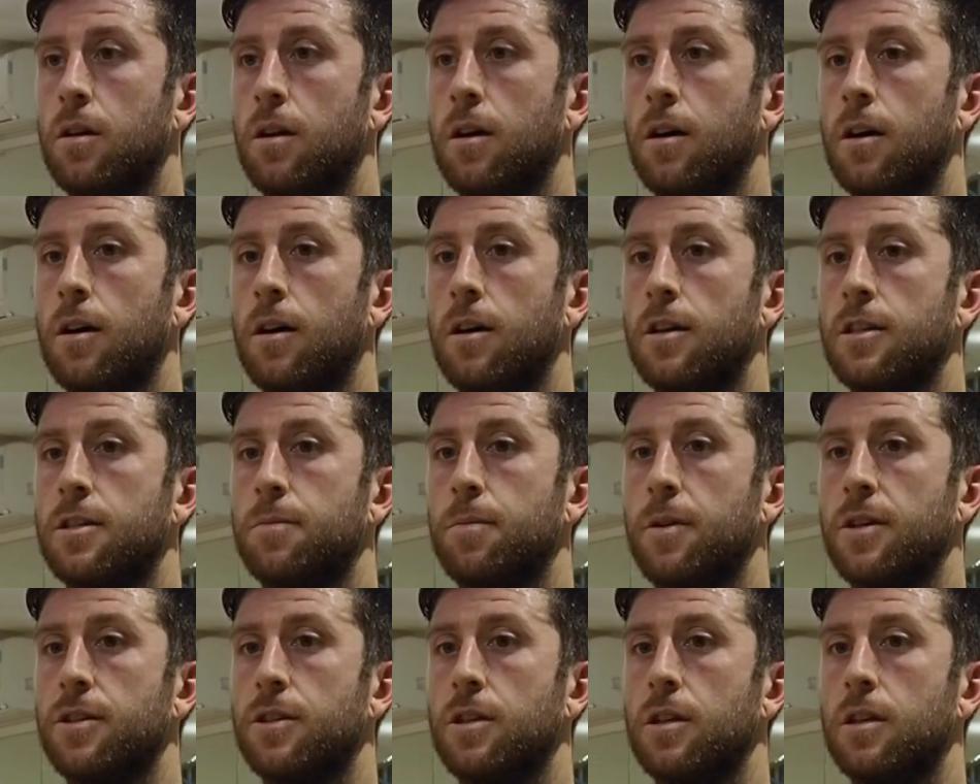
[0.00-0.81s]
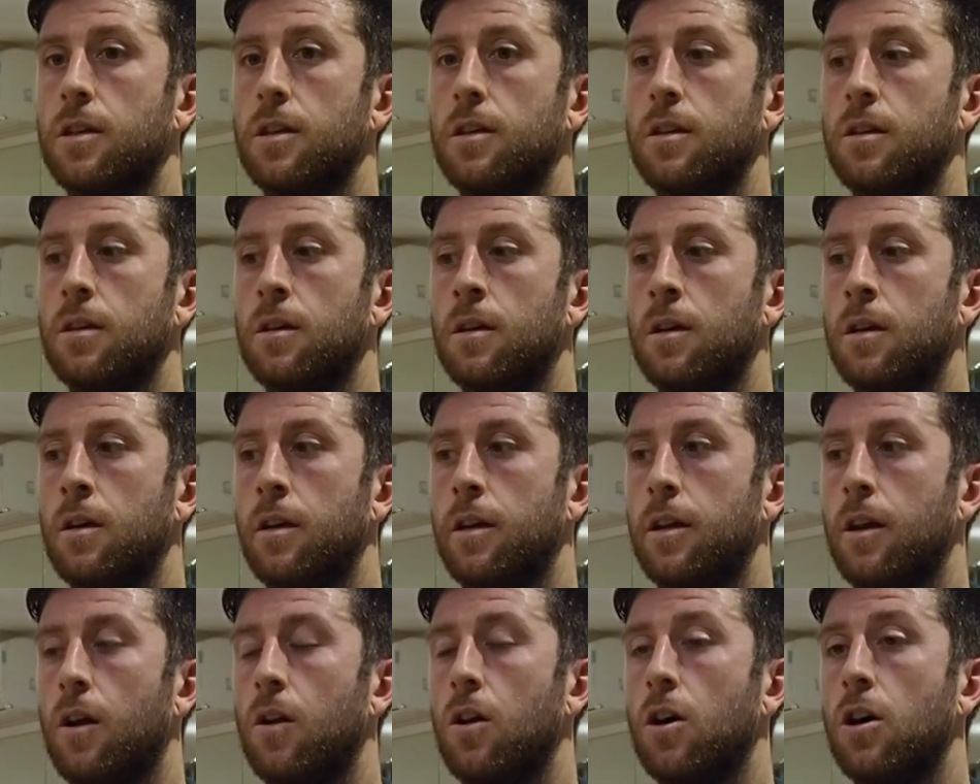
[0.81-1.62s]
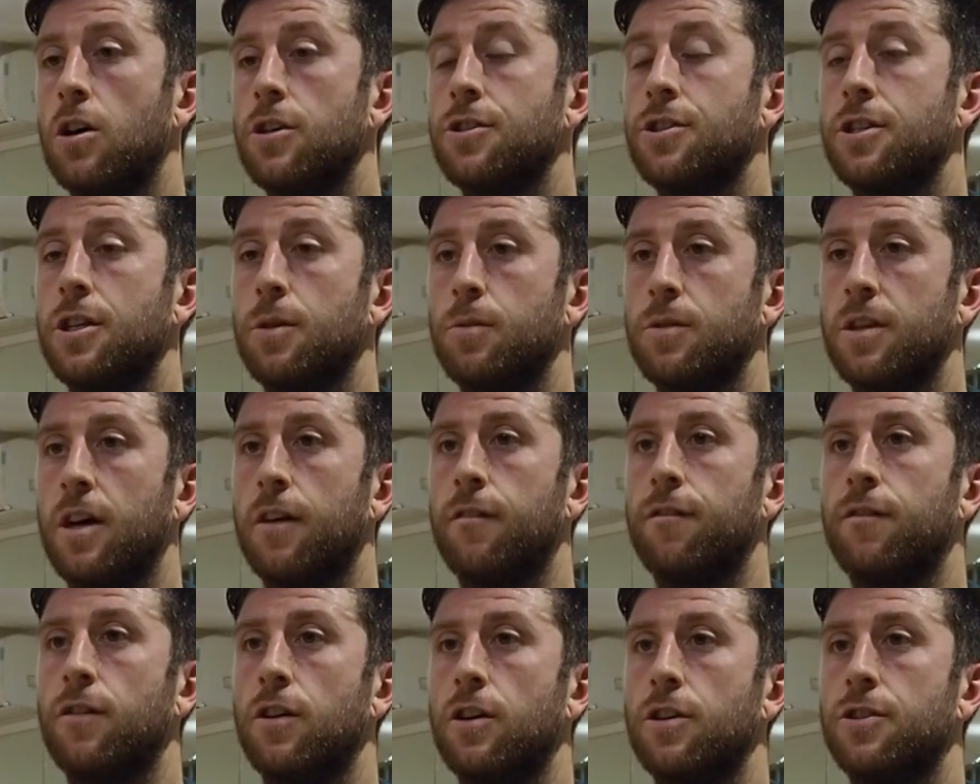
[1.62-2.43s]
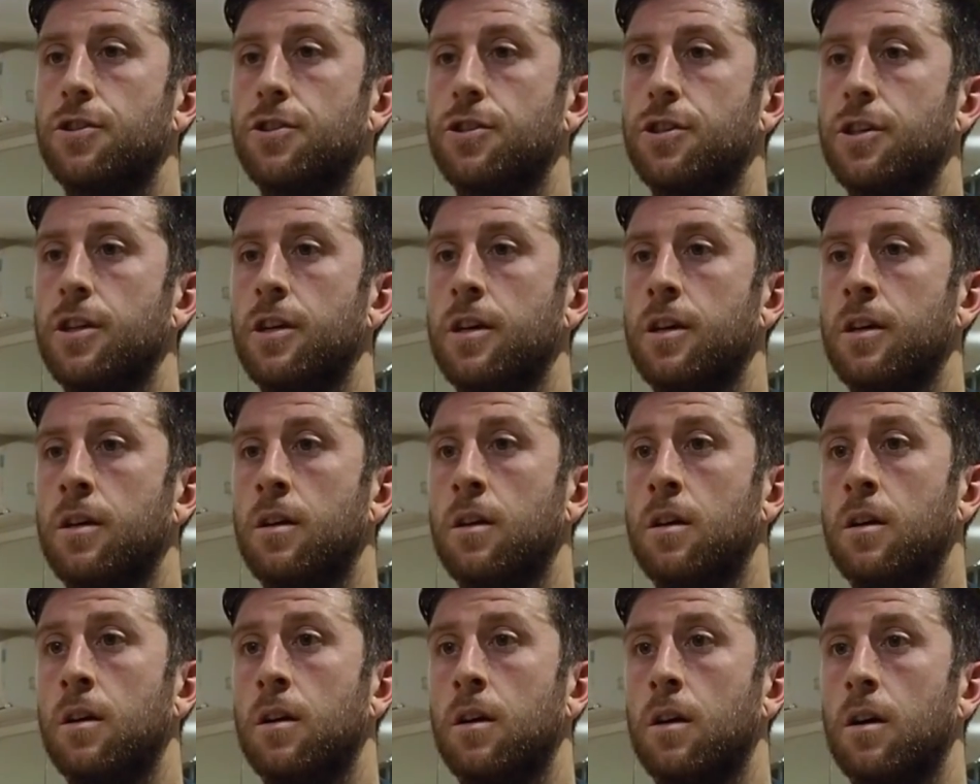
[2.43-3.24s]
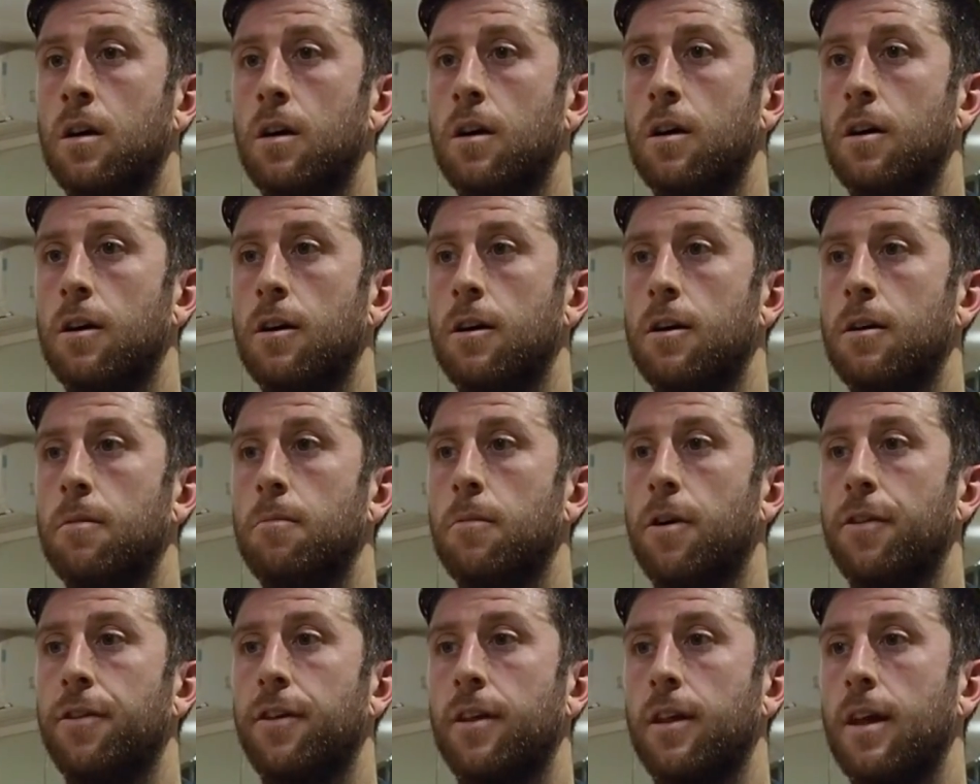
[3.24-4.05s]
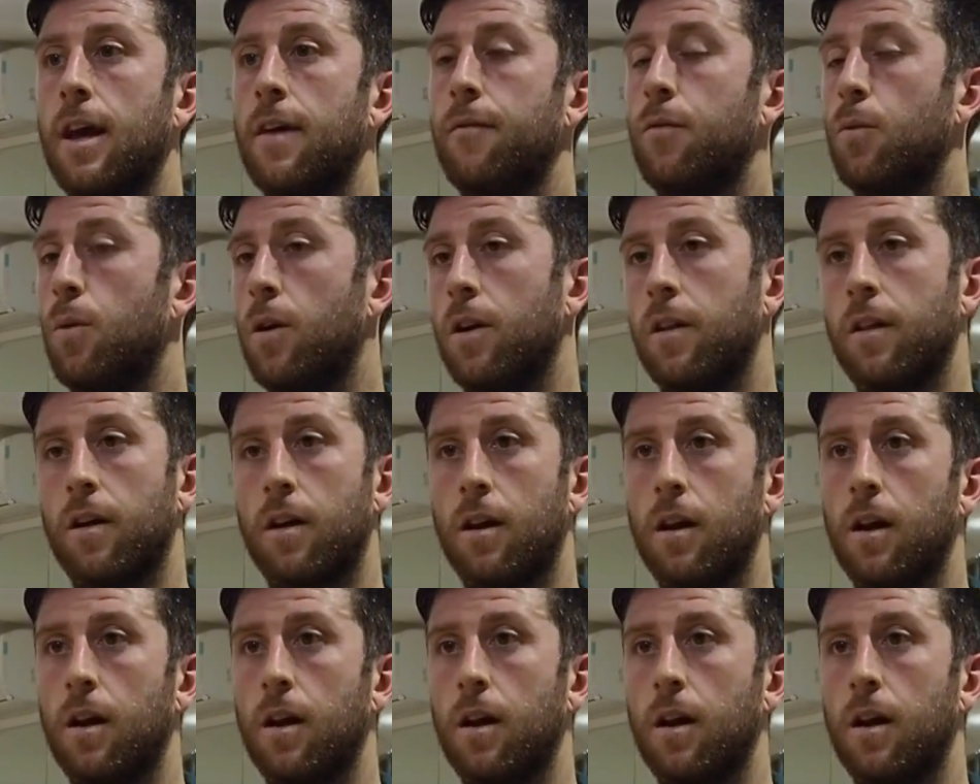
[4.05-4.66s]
Uh, especially, you know, last year was our first year. Um, I think everyone at the